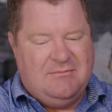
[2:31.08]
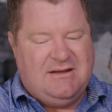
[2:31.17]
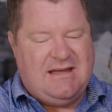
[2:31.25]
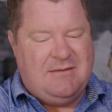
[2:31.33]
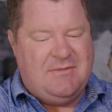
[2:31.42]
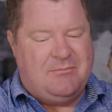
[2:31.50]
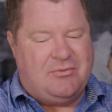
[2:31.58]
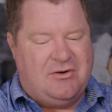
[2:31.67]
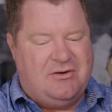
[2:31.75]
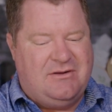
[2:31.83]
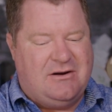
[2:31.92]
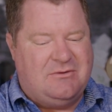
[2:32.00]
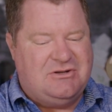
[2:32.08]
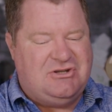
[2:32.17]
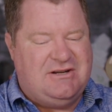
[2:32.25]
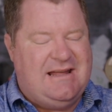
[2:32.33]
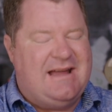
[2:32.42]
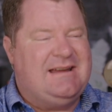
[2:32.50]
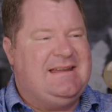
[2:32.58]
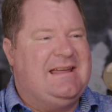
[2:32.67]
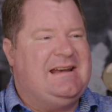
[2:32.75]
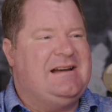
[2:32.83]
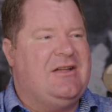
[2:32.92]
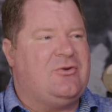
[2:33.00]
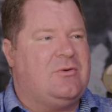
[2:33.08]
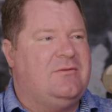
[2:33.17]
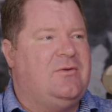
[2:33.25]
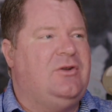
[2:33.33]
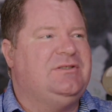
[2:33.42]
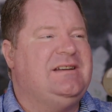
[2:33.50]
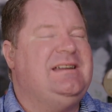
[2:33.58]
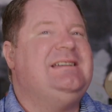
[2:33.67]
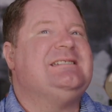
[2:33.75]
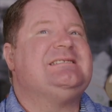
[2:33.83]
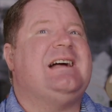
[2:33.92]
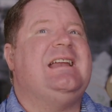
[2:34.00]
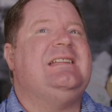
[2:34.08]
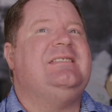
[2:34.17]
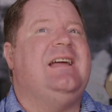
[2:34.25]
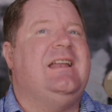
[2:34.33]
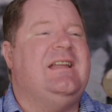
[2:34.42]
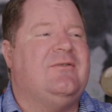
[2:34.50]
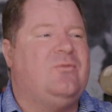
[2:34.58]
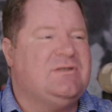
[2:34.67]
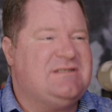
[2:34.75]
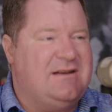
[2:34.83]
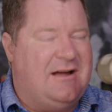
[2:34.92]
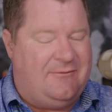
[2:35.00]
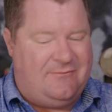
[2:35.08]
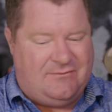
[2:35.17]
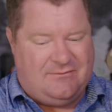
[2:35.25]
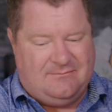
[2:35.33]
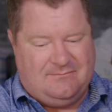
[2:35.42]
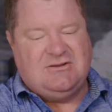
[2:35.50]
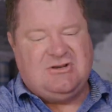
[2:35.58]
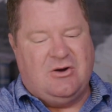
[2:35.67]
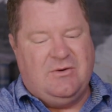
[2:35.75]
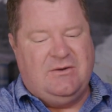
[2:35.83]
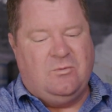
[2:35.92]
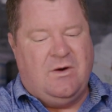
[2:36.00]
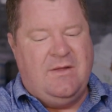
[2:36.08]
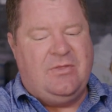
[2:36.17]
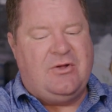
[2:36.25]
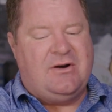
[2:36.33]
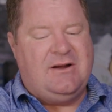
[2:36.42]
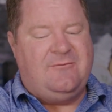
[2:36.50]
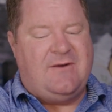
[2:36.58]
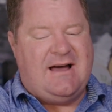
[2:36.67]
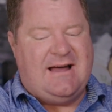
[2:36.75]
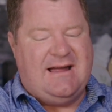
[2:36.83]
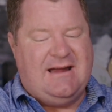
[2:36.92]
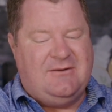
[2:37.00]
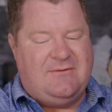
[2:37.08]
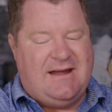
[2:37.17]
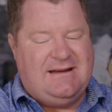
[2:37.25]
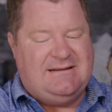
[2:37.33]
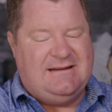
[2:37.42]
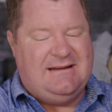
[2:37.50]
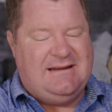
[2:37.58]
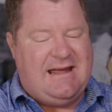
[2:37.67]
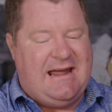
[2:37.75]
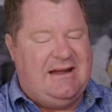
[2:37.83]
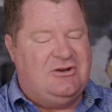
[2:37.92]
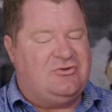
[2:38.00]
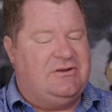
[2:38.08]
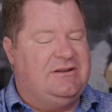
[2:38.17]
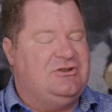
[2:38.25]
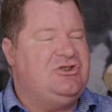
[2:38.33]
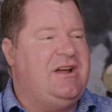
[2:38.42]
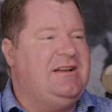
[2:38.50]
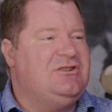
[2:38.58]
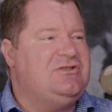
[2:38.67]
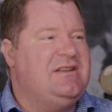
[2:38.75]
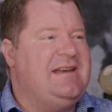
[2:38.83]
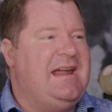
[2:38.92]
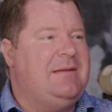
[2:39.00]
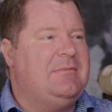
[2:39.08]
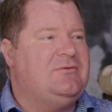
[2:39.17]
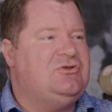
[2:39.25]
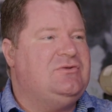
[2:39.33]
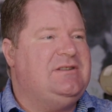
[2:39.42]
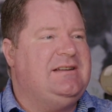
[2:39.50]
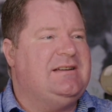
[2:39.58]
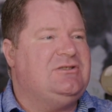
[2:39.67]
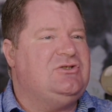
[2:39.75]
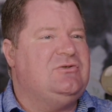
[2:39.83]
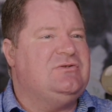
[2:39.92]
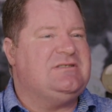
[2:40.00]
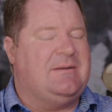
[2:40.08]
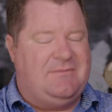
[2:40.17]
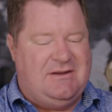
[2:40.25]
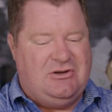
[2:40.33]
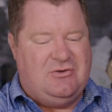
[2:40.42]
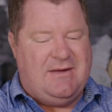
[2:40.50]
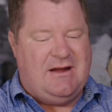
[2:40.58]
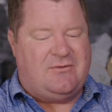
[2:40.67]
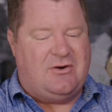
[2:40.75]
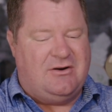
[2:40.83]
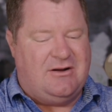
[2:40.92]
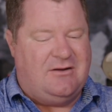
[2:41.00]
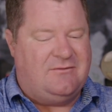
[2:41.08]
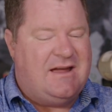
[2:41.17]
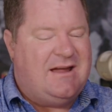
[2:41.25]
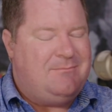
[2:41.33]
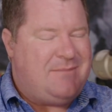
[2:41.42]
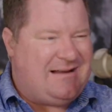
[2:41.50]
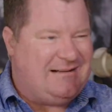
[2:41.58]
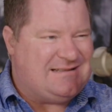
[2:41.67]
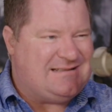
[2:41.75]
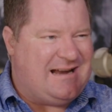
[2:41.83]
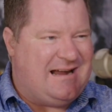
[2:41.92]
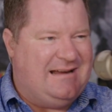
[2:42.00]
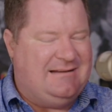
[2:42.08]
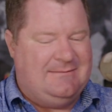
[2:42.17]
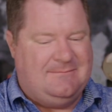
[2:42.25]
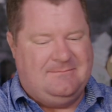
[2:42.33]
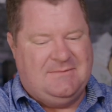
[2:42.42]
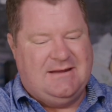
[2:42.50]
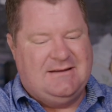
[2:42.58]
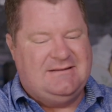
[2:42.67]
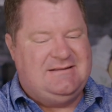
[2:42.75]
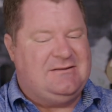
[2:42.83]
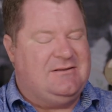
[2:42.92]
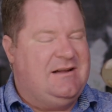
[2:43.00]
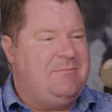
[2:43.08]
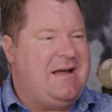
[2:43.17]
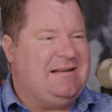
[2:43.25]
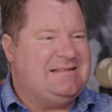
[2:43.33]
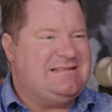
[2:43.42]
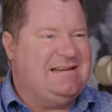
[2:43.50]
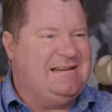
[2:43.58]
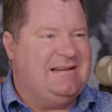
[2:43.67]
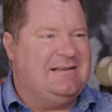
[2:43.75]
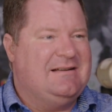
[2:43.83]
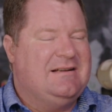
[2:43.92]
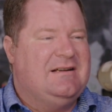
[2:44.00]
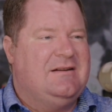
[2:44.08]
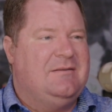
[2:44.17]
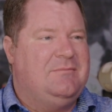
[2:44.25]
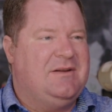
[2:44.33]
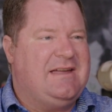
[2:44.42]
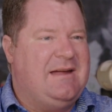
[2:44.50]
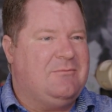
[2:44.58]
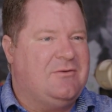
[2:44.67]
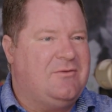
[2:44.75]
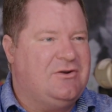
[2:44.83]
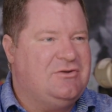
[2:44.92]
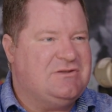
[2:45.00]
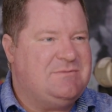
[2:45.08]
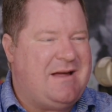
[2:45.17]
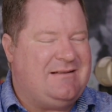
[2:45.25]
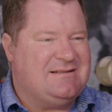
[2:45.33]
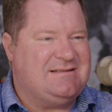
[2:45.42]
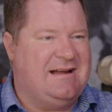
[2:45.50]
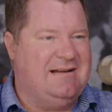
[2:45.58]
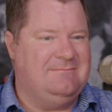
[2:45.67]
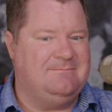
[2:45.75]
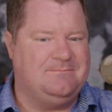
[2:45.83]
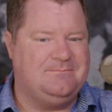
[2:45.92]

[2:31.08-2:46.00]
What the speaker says: became emperor, there was yet again another revolt, and he decided enough was enough. So in 135 AD, Hadrian changed the name of Judea to something you may have heard of, Palestine, Syria Palestinia, that became referred to as Palestine.